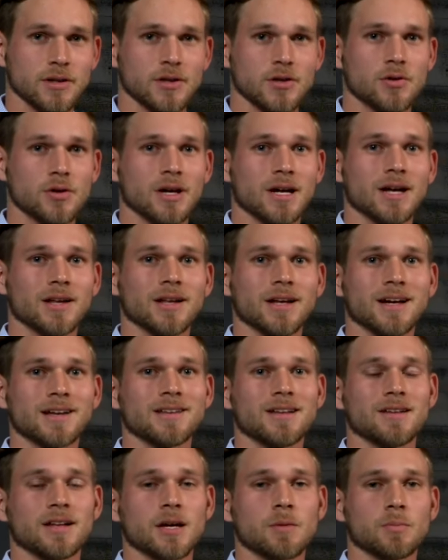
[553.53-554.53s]
you can click on
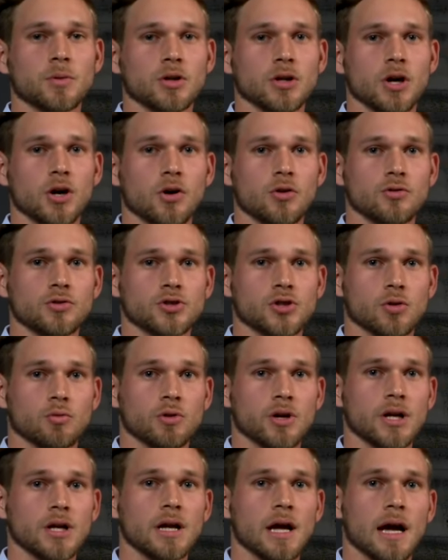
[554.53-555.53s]
the link below to
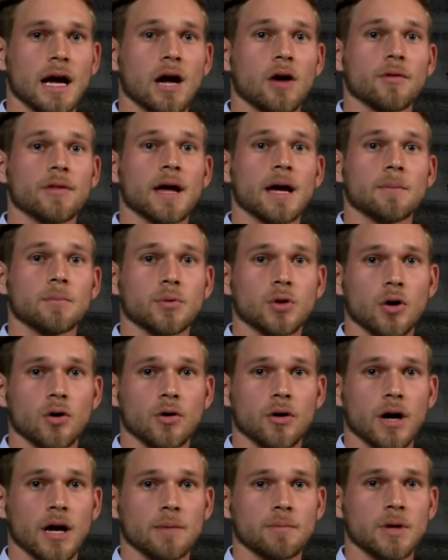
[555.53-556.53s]
read how that
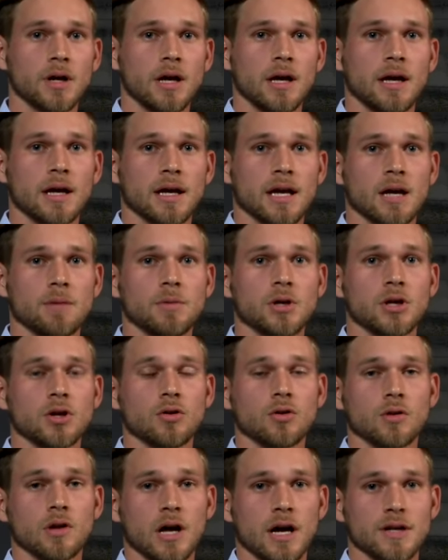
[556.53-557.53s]
program can be
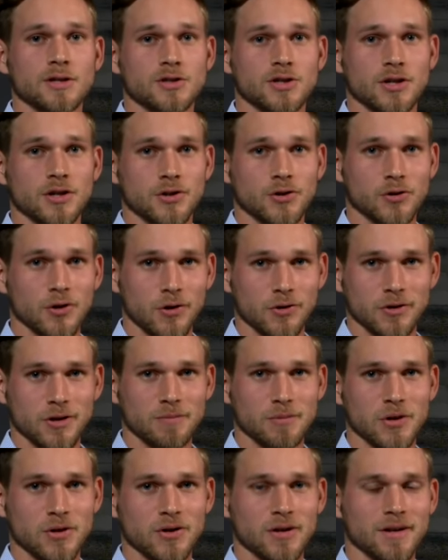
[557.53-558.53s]
utilized in your own
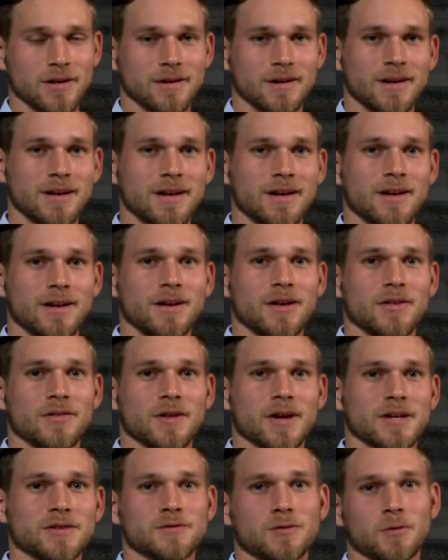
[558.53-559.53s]
community.
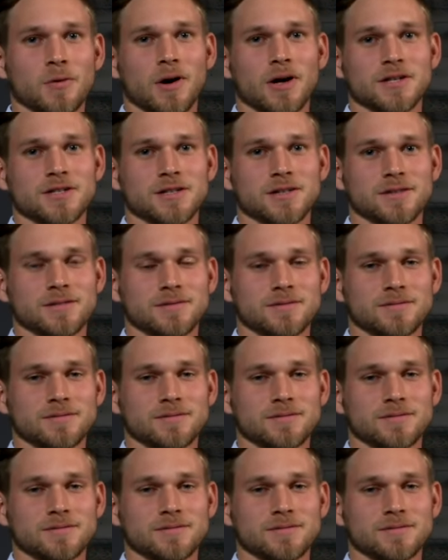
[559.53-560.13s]
Thanks for watching.